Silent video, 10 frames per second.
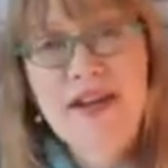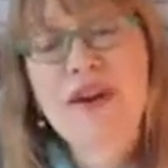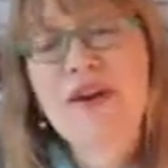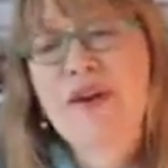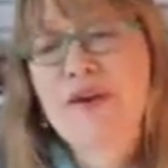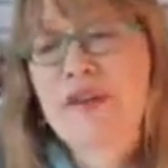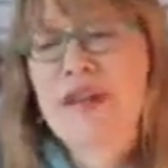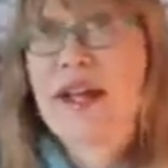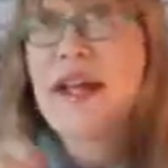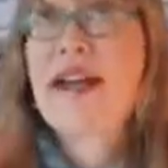on Earth
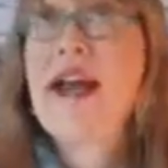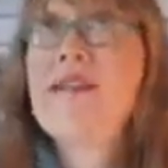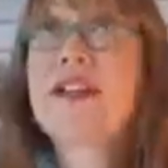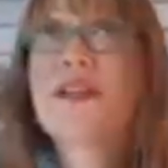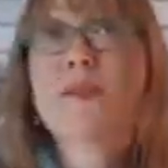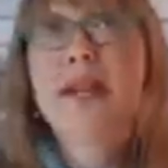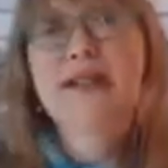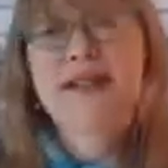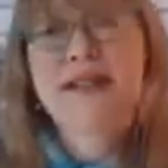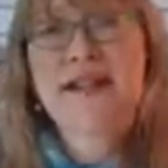and having
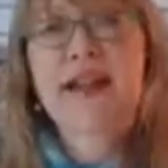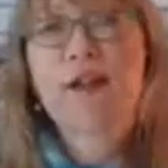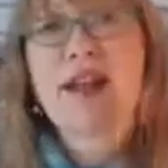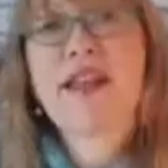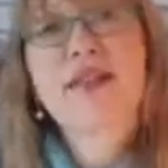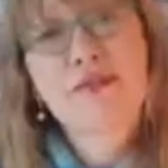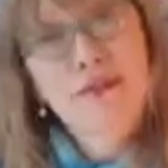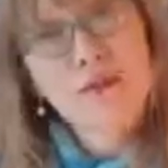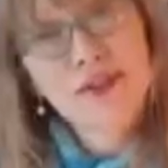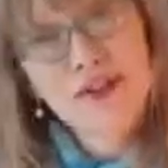space accelerate
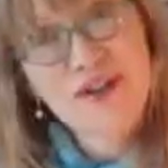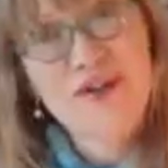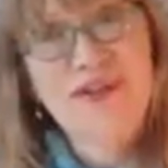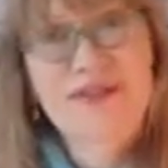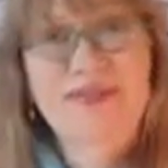through you.